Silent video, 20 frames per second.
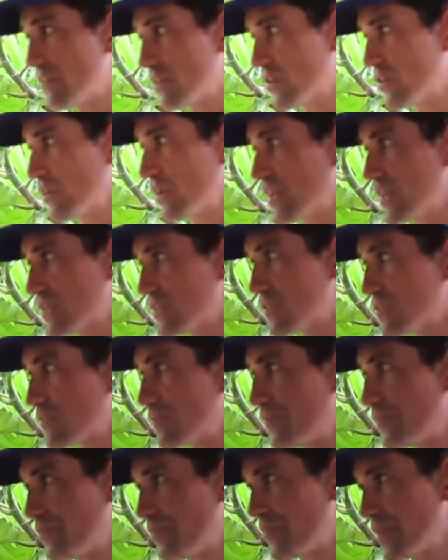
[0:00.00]
degrees.
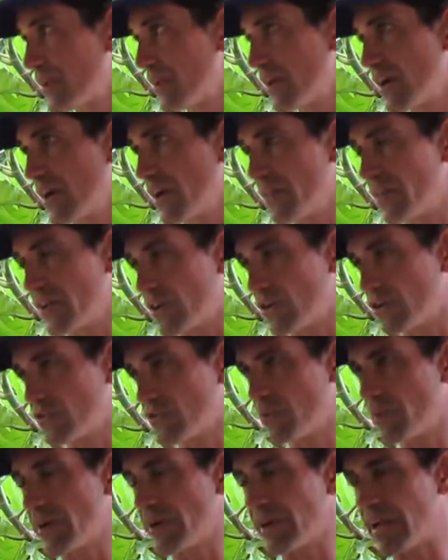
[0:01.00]
And it goes for
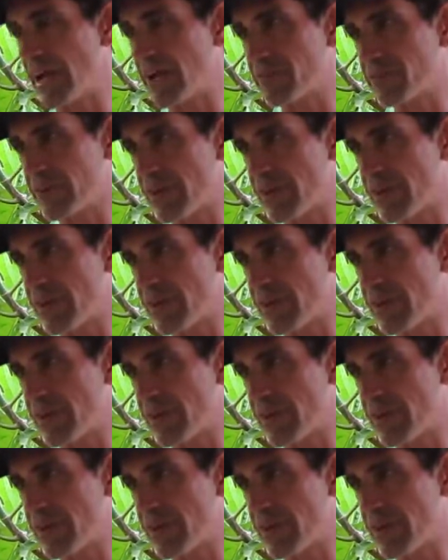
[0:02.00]
about half an